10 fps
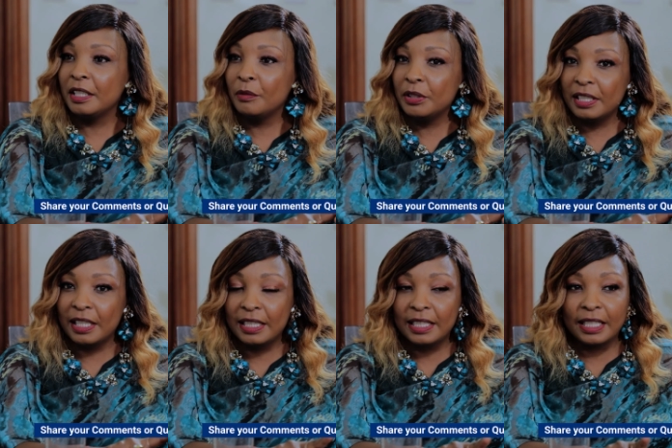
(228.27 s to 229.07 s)
D, which is
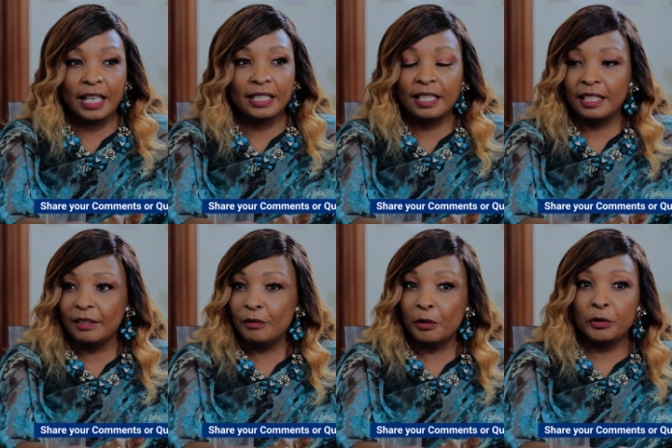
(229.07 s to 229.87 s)

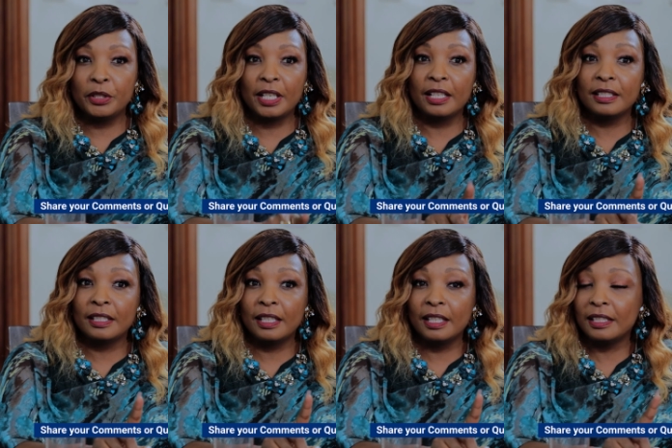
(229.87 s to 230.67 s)
excellent for you. It has
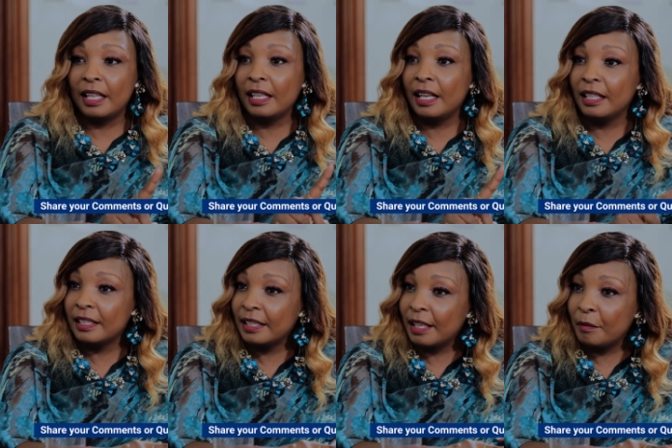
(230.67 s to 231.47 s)
things like
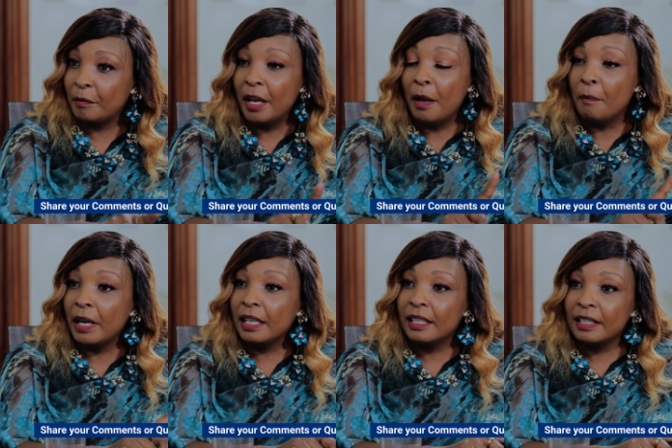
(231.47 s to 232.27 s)
calcium,
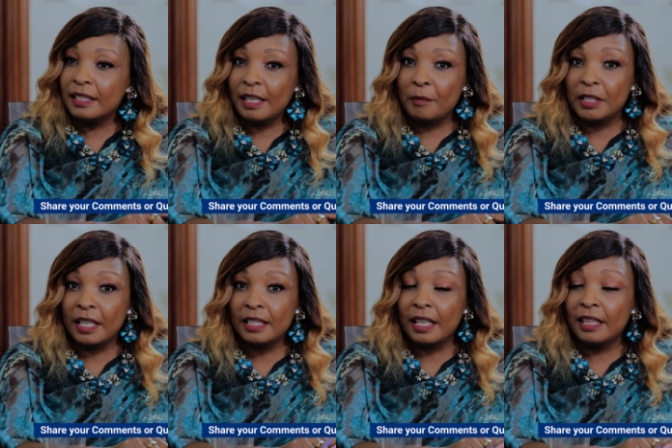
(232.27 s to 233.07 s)
magnesium, it
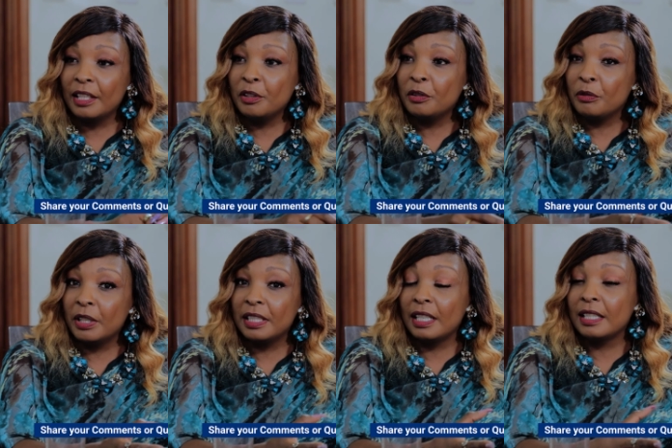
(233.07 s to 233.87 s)
has other
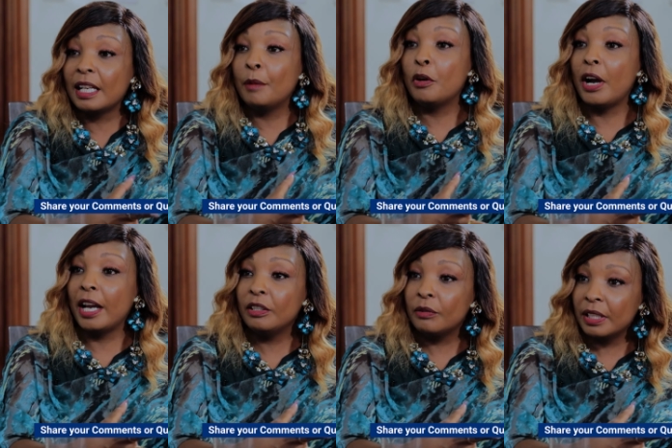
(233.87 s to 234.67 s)
nutrients, it has
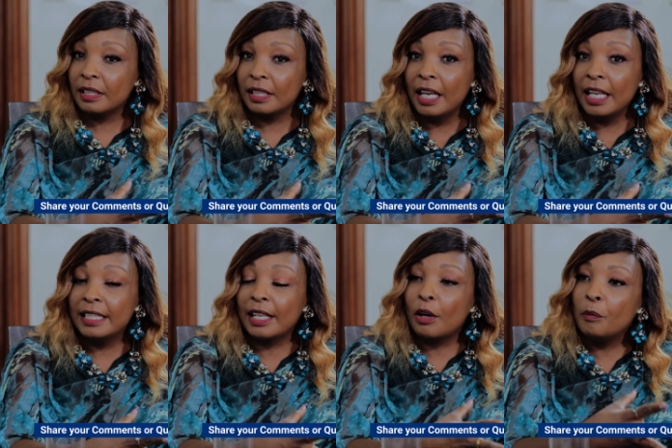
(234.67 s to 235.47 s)
carbohydrates.
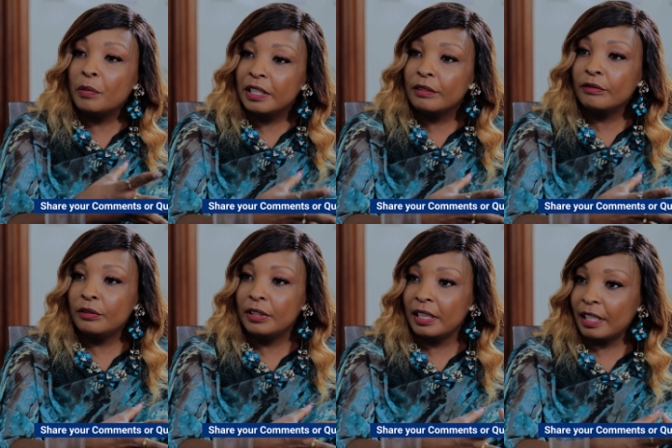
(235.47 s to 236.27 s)
It's a complete
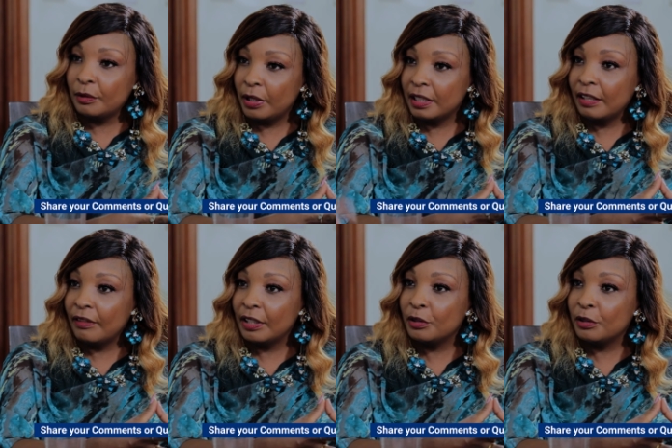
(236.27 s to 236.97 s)
food, and that's why it's given